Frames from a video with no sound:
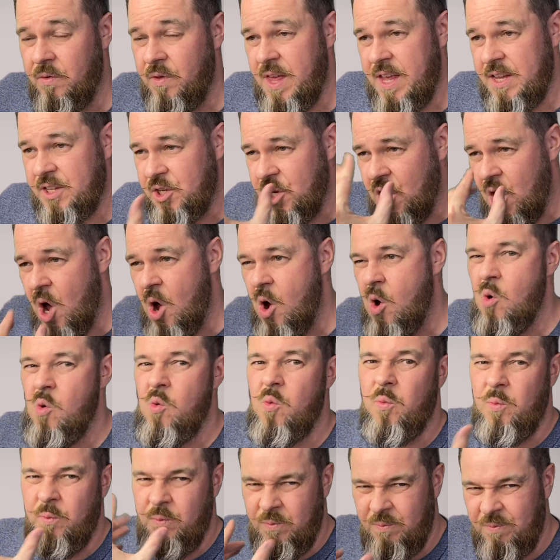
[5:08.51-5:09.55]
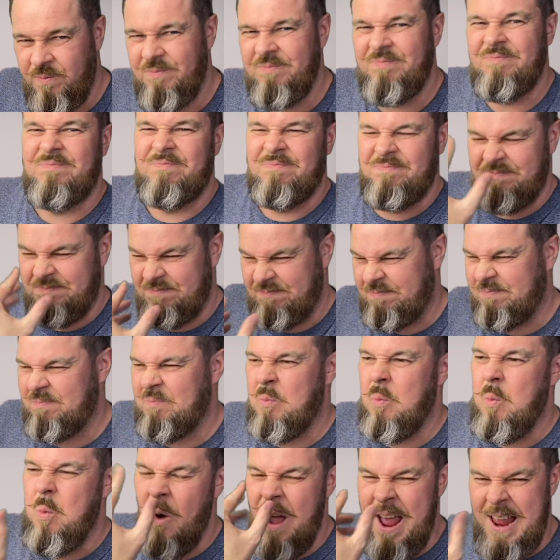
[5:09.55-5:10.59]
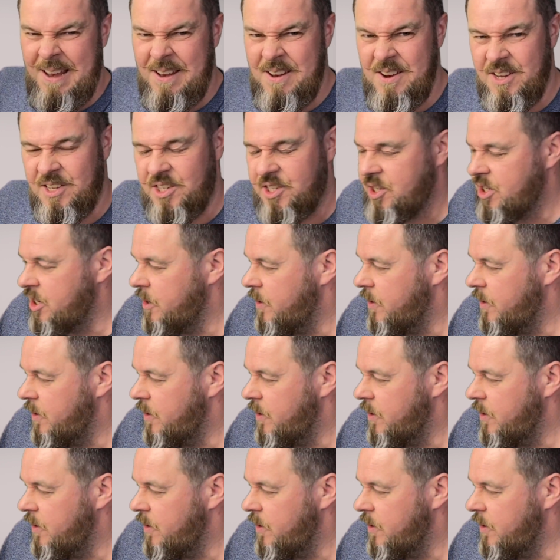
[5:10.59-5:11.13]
There's no weirdness to